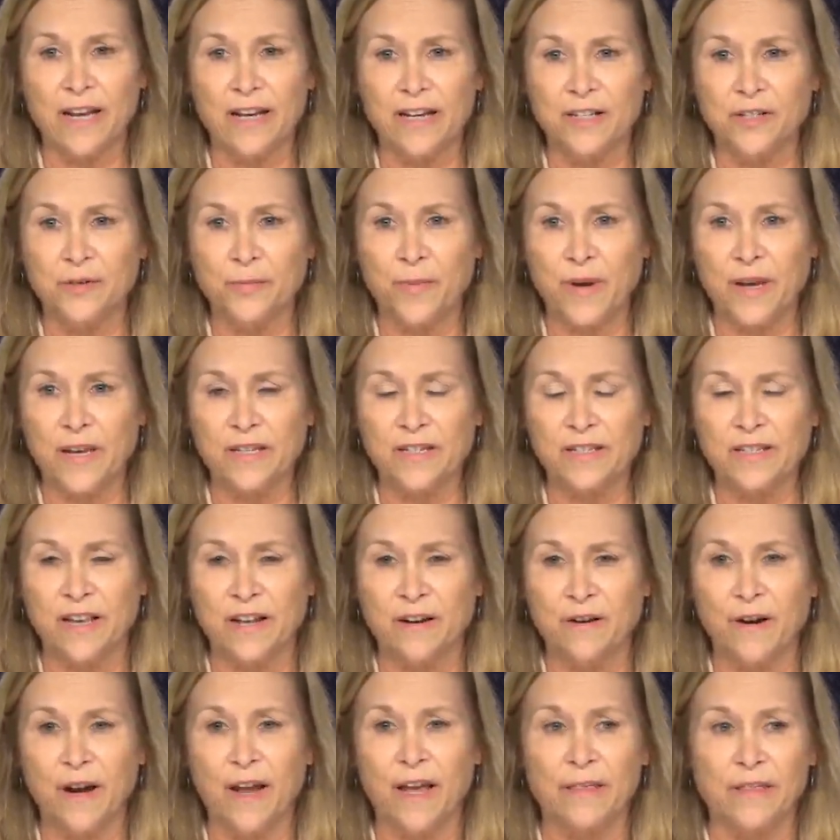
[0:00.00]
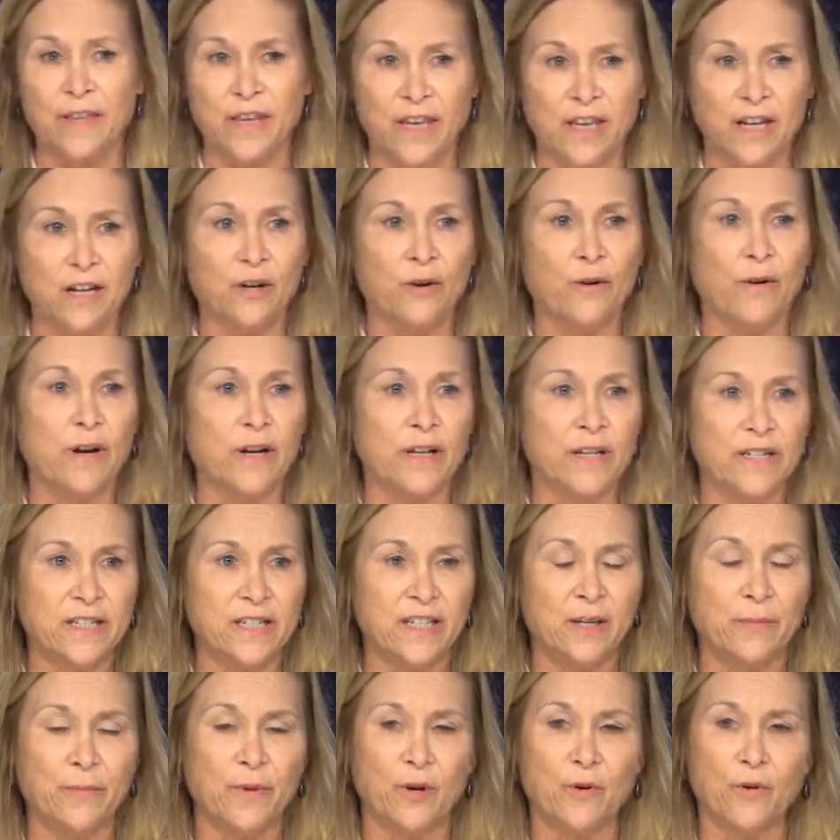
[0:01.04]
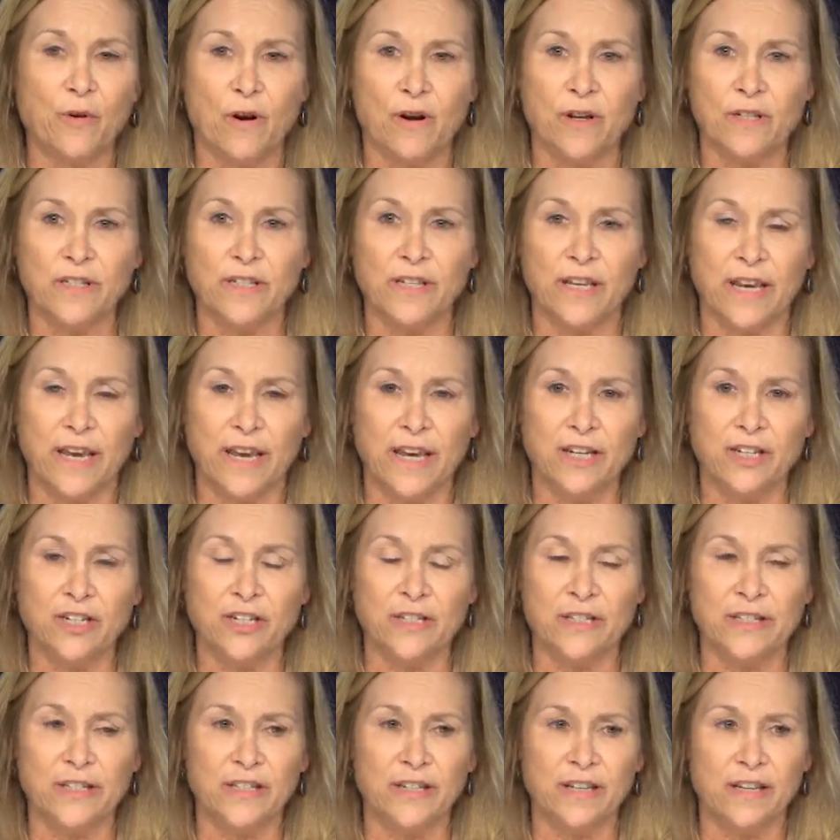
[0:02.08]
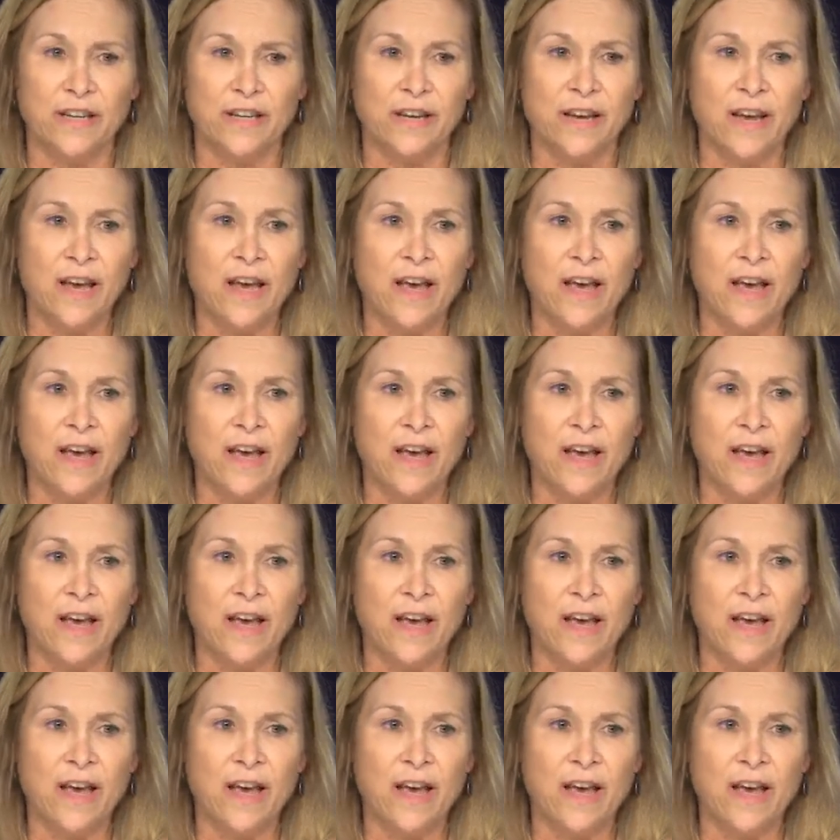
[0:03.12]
Kennedy Space Center and the integrated team across the agency